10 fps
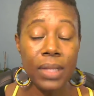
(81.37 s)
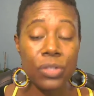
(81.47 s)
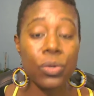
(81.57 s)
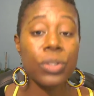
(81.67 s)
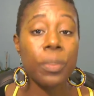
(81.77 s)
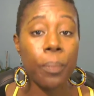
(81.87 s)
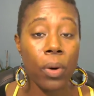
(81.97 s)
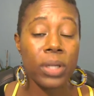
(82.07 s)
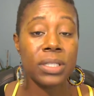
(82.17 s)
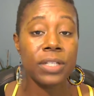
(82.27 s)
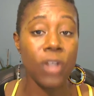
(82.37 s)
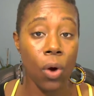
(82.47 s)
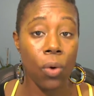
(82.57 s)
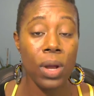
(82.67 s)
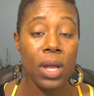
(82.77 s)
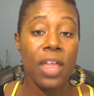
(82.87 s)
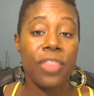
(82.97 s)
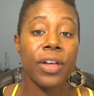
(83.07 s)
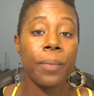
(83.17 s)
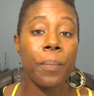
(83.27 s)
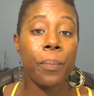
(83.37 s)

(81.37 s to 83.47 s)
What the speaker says: So it's important to know the